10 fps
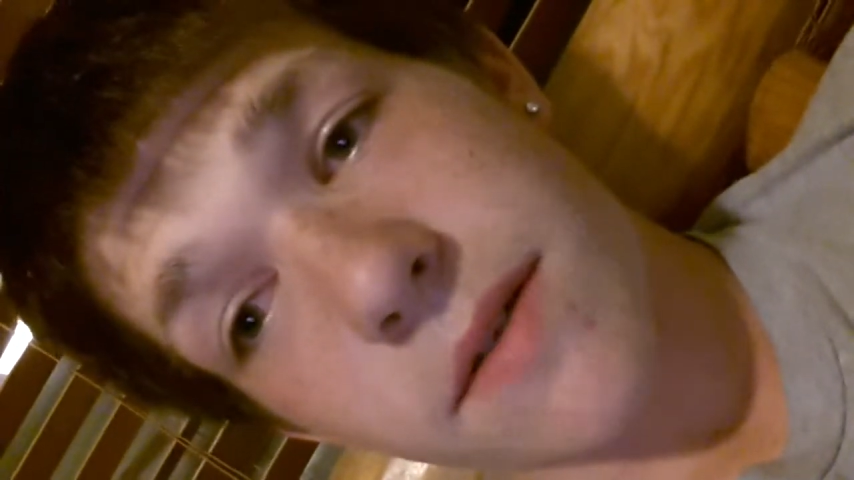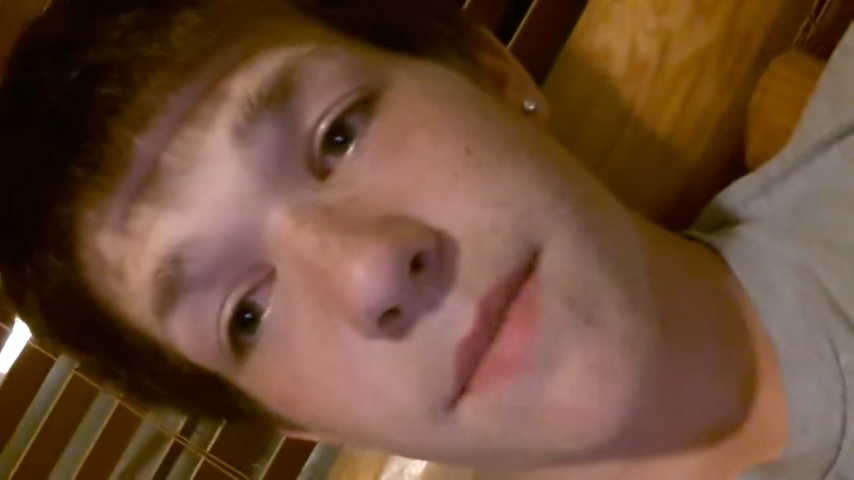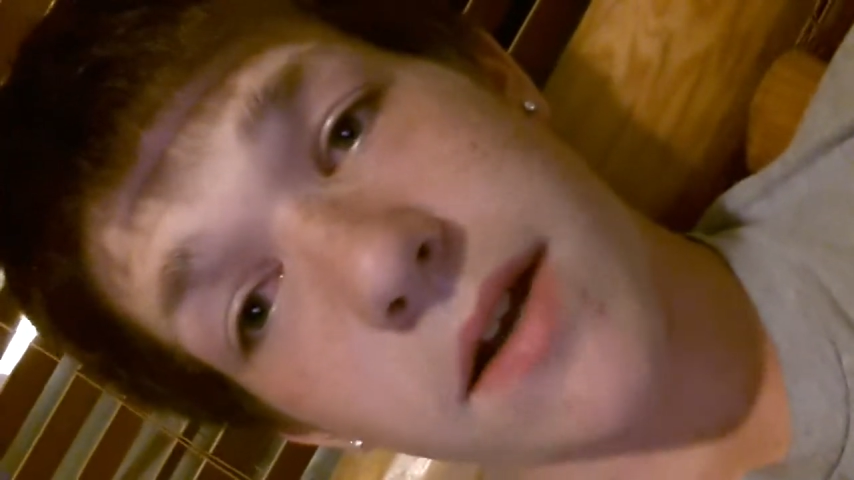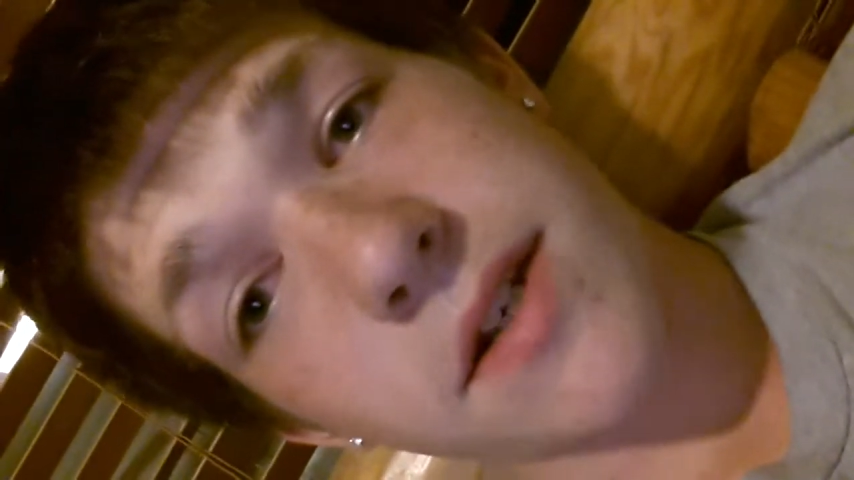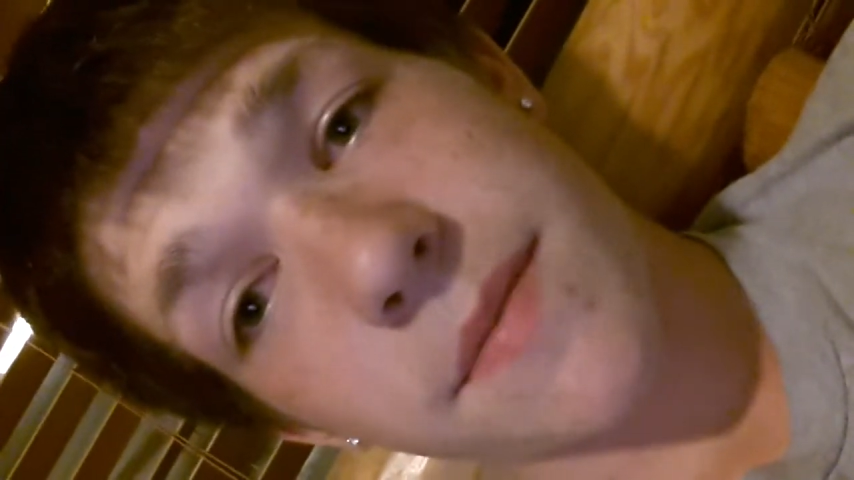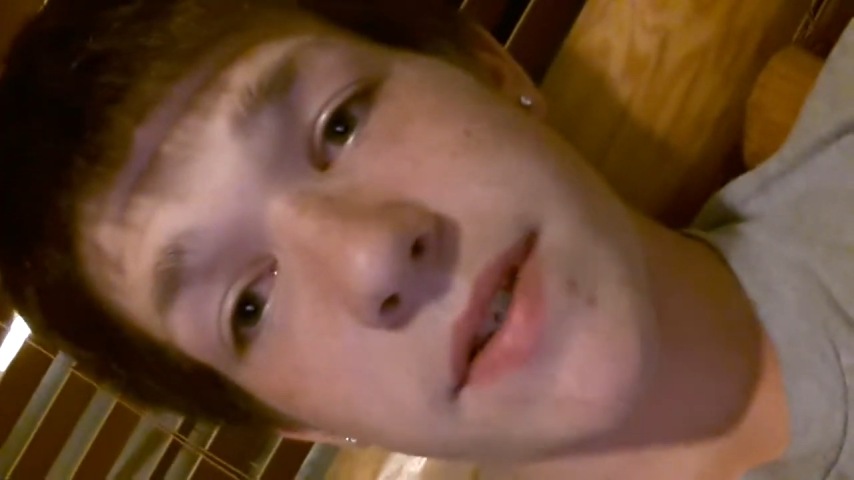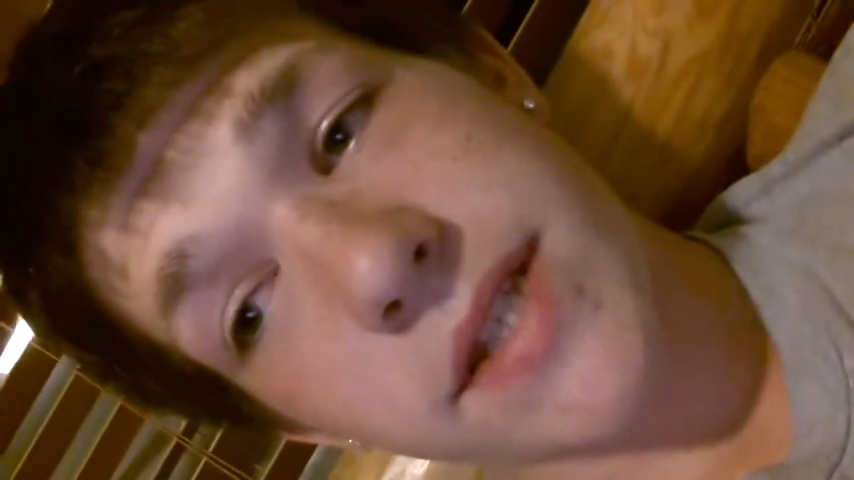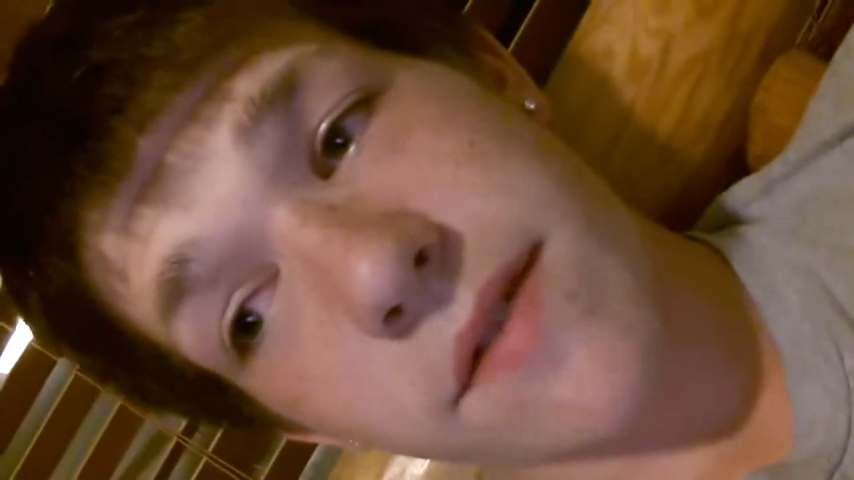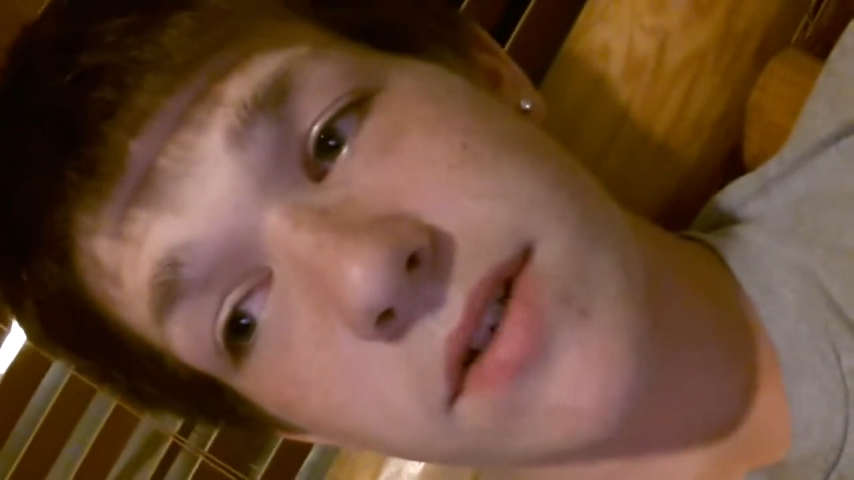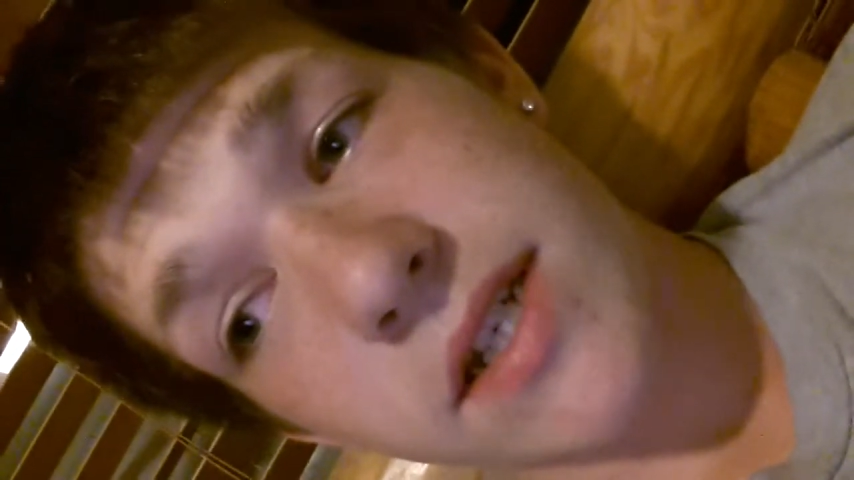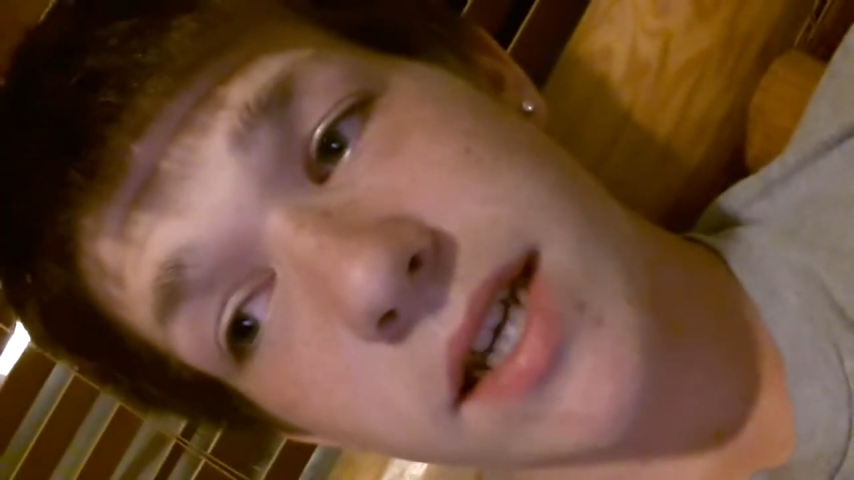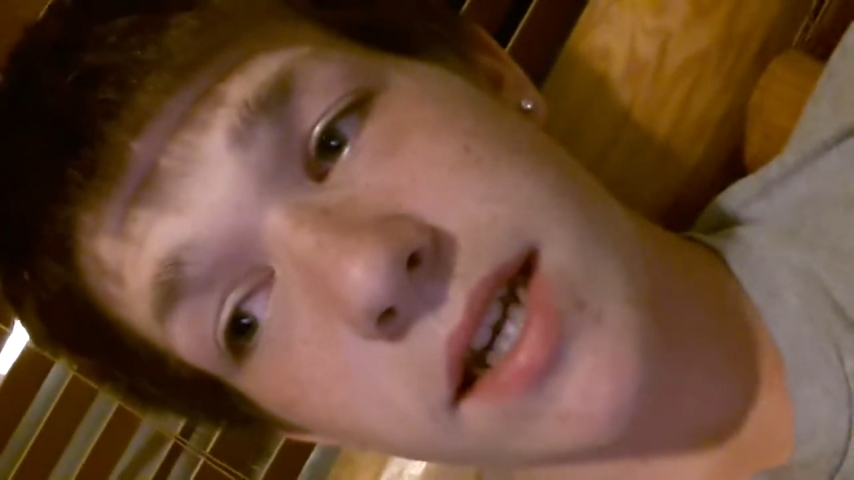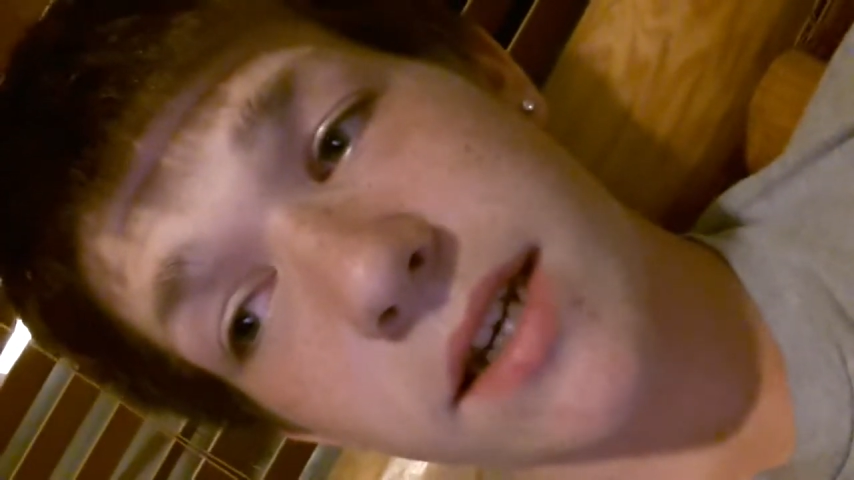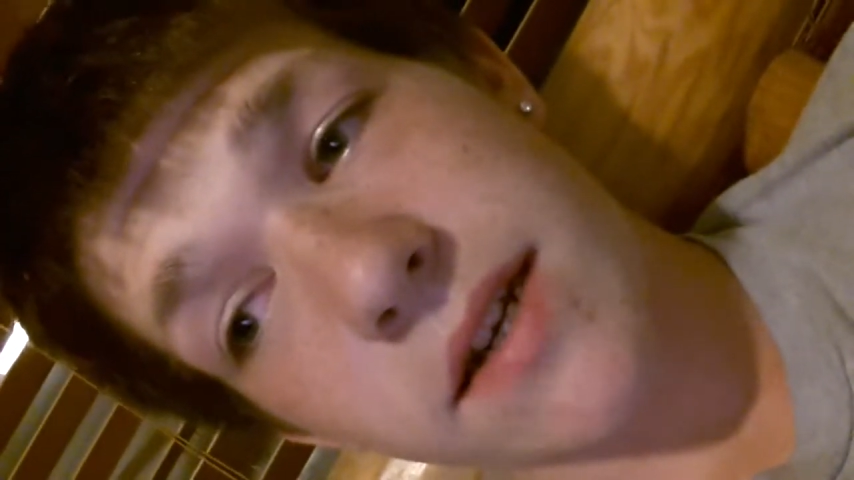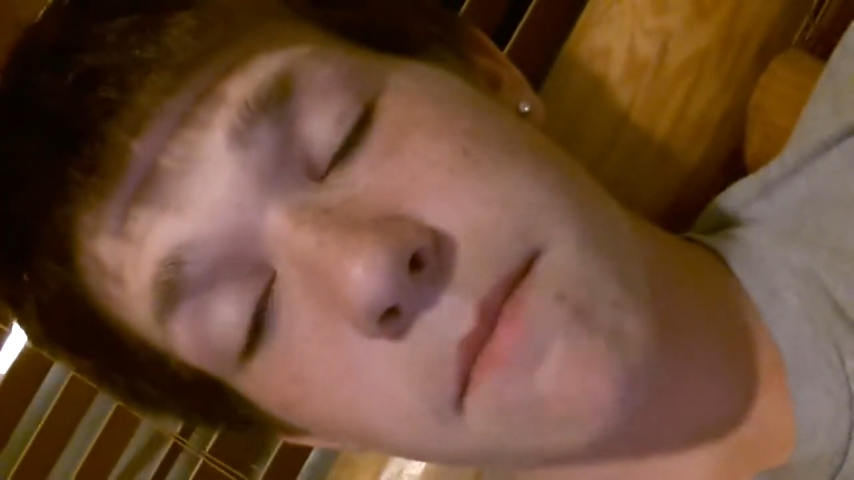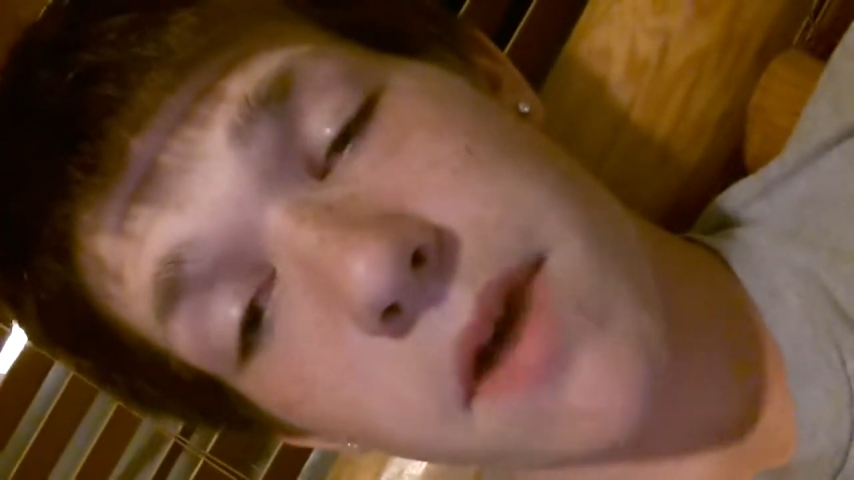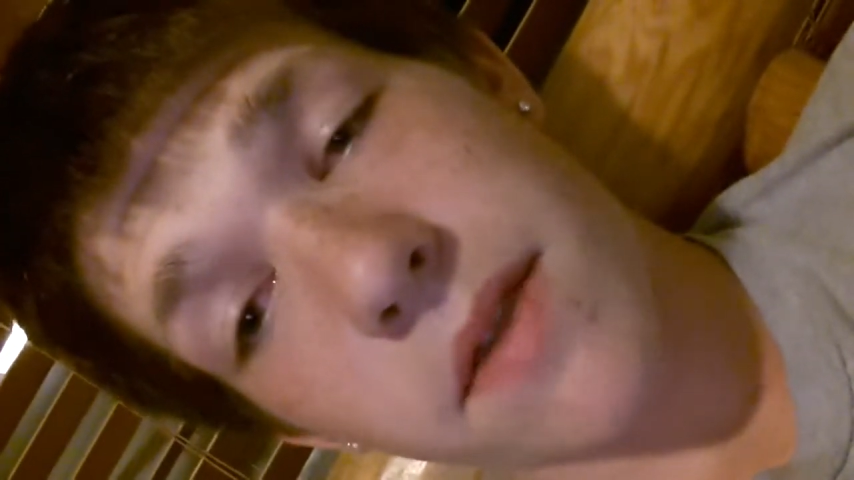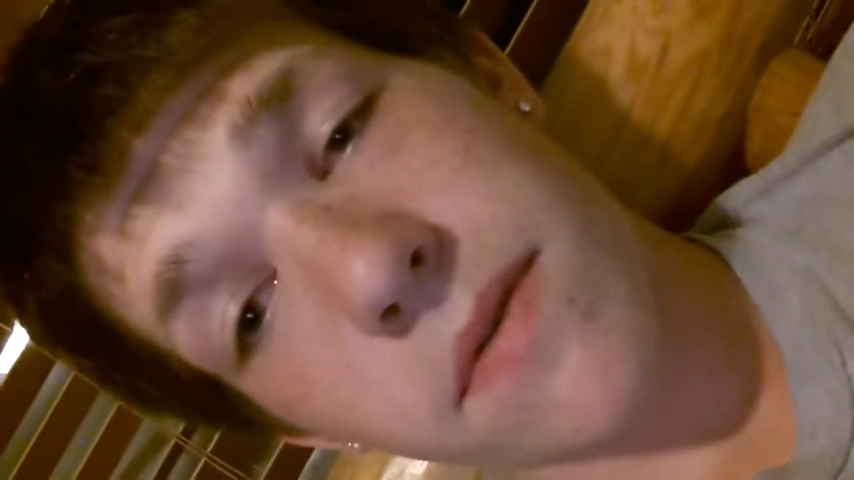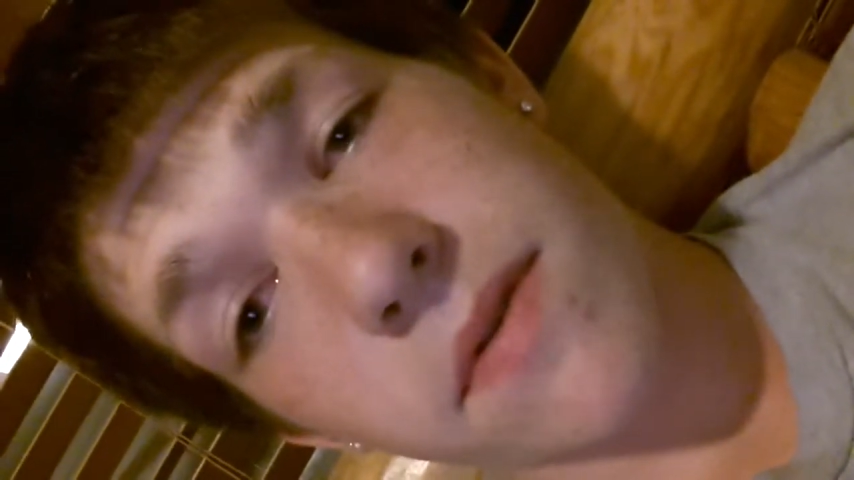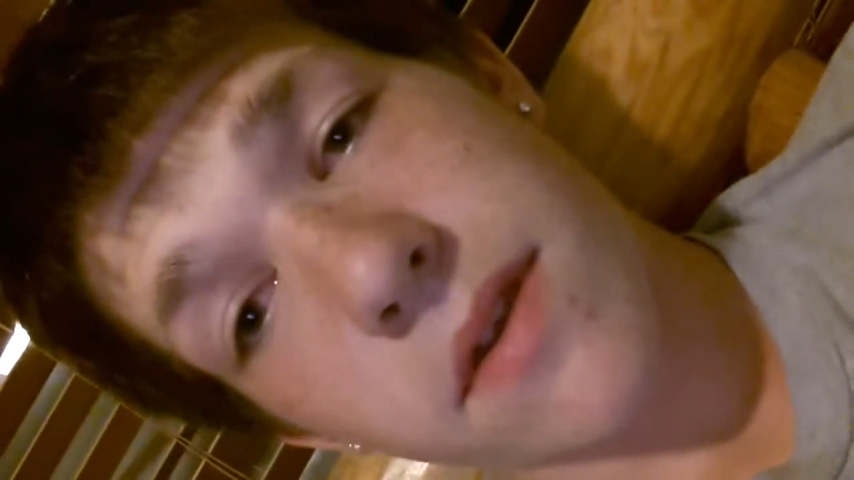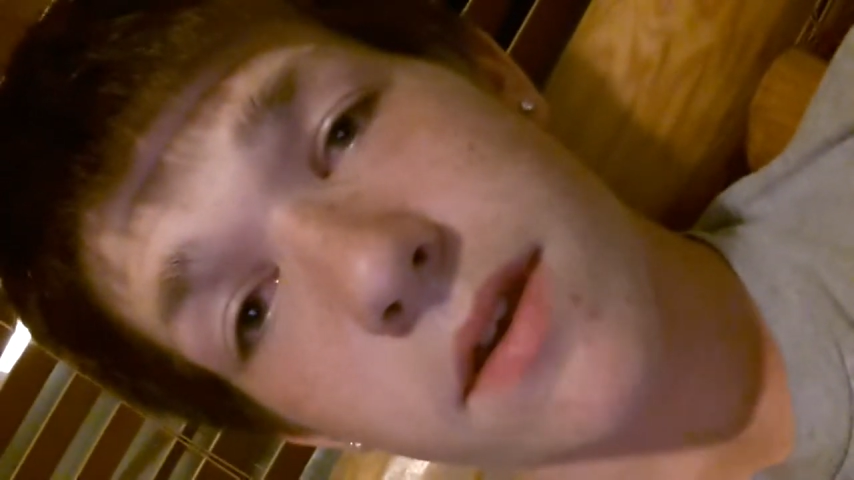I'm about to be 17 in a month.